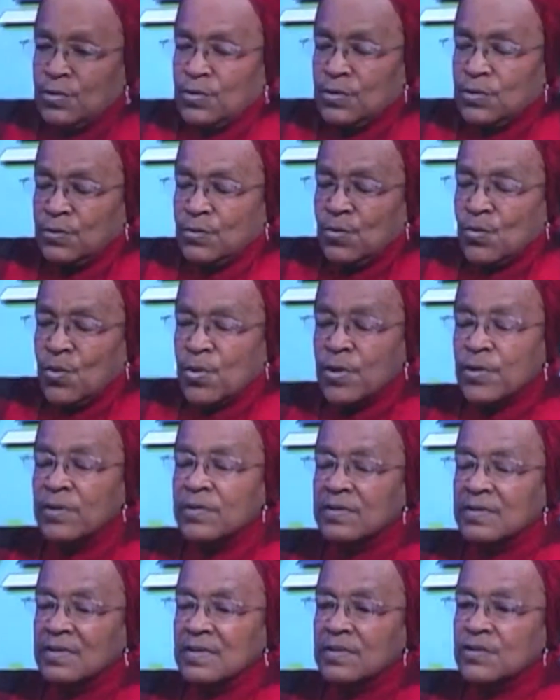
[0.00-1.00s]
to work
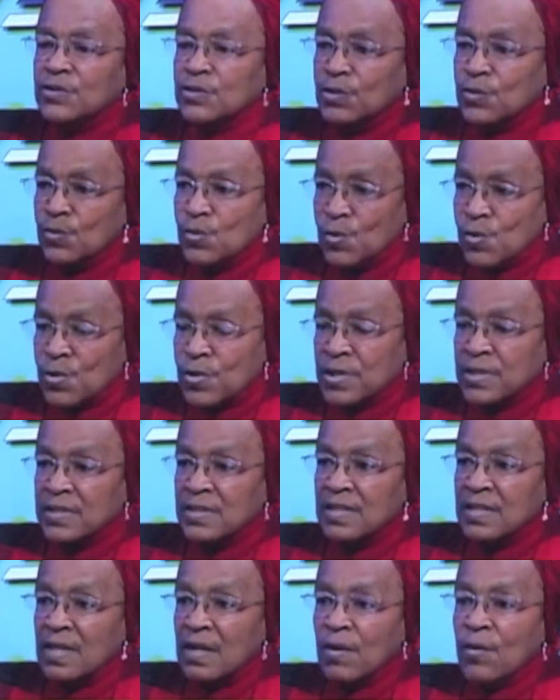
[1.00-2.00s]
toward
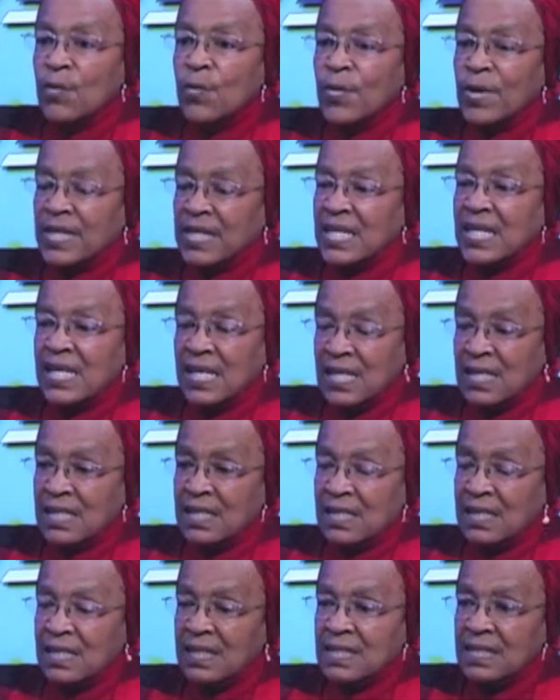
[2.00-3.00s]
what
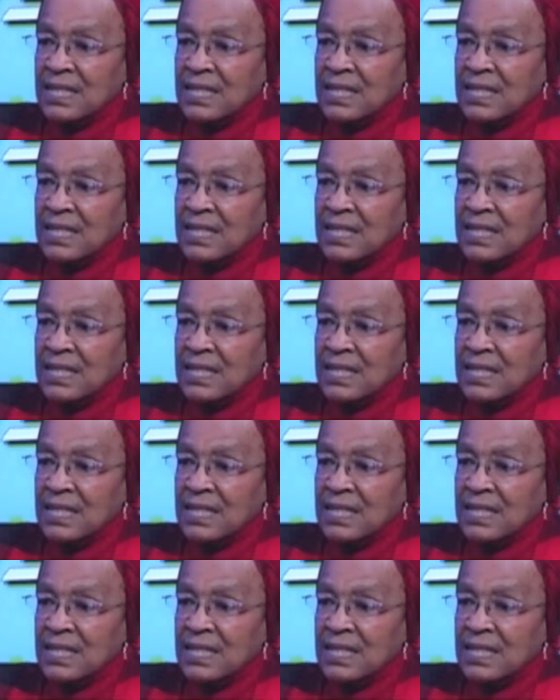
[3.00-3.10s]
he